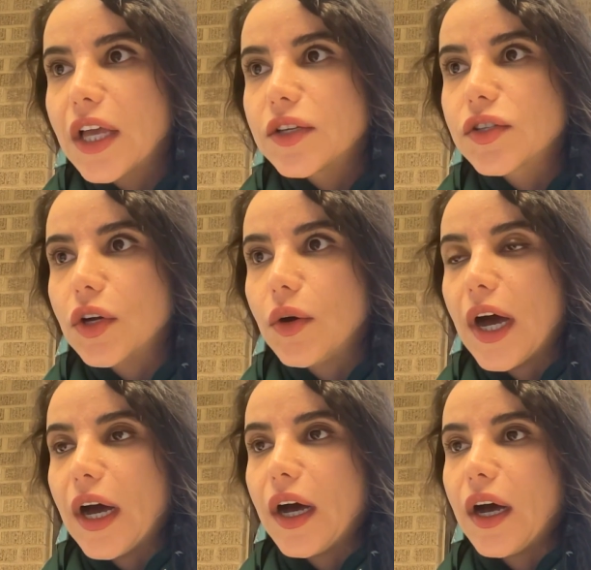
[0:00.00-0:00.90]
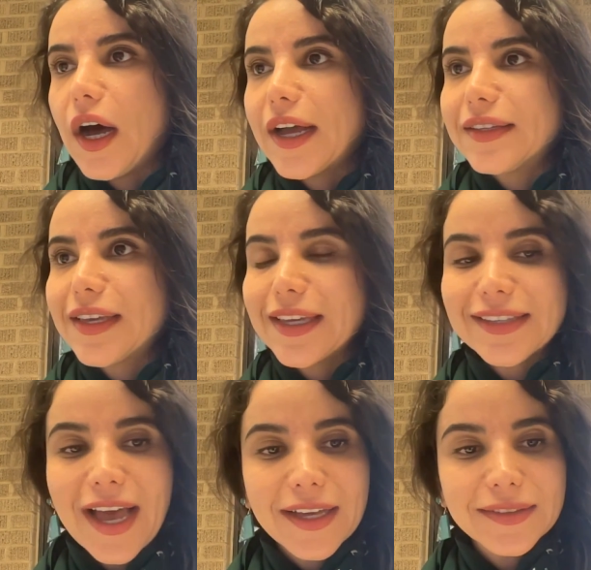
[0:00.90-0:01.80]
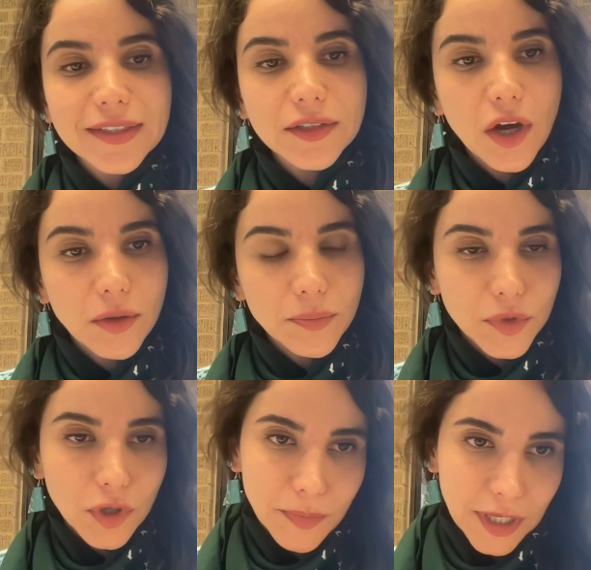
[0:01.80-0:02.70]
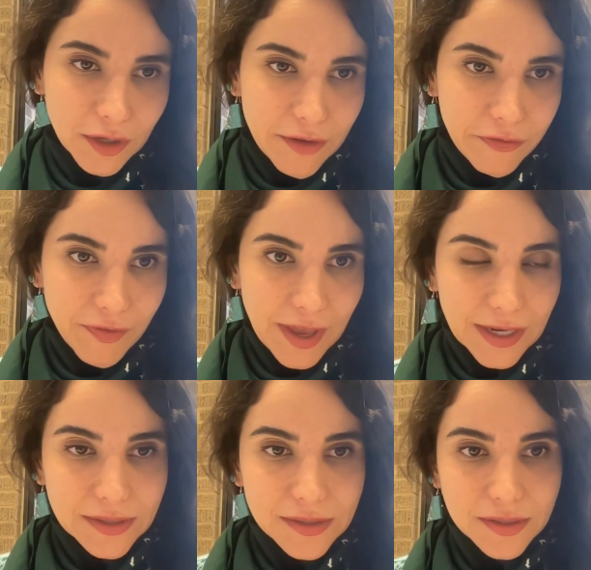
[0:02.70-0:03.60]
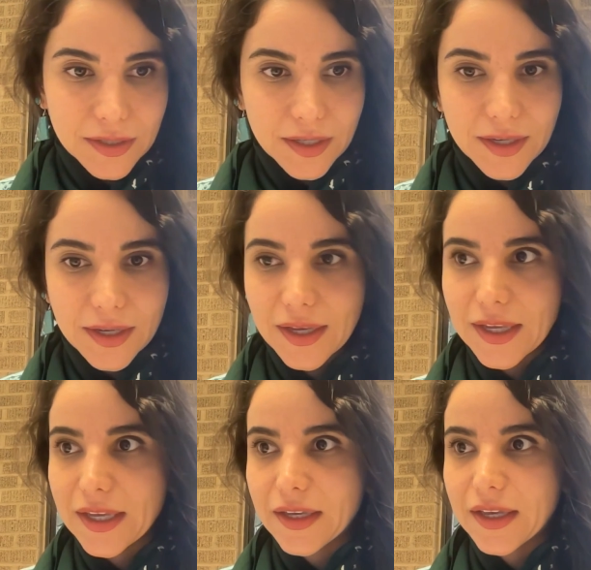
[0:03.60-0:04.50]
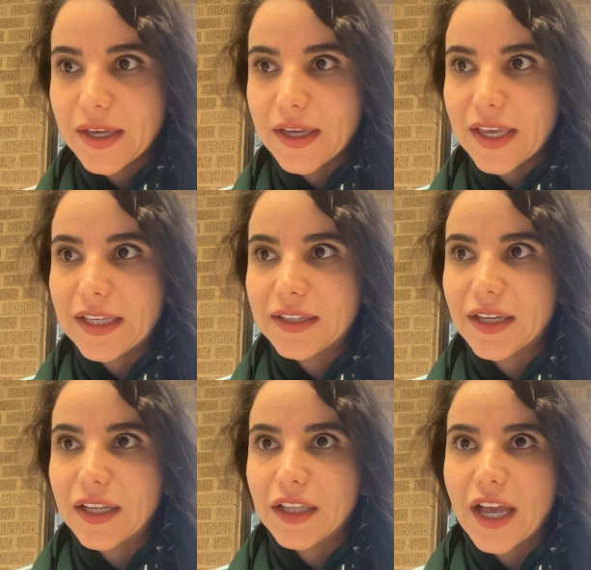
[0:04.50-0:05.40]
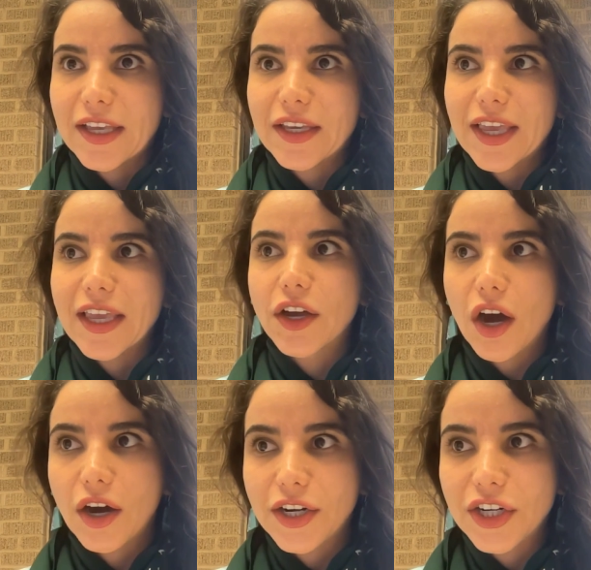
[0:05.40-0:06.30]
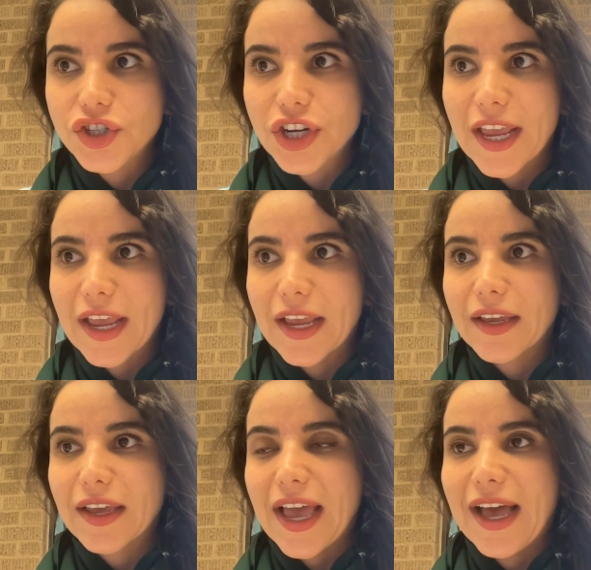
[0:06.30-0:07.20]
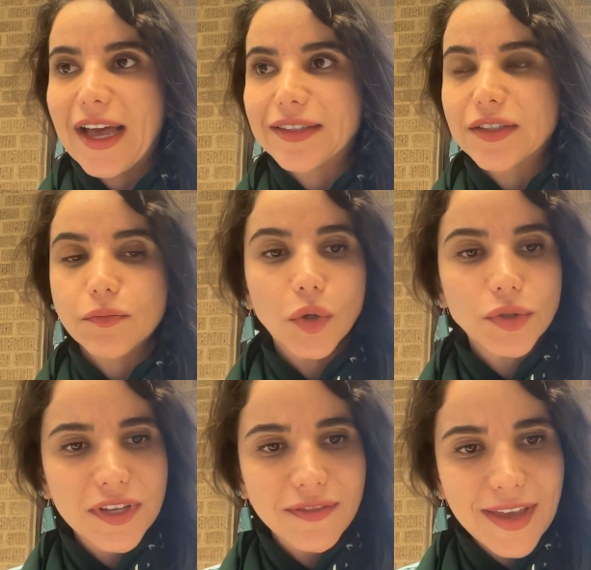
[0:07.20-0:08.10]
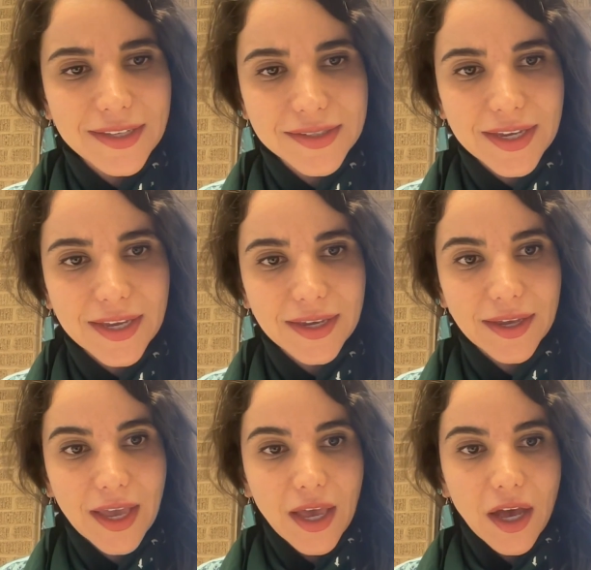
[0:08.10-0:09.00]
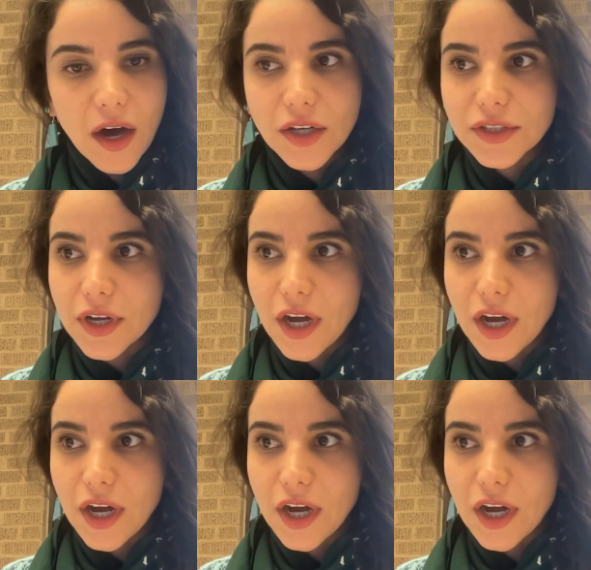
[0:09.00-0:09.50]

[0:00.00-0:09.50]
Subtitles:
So I think it had a domino effect in like encouraging and motivating other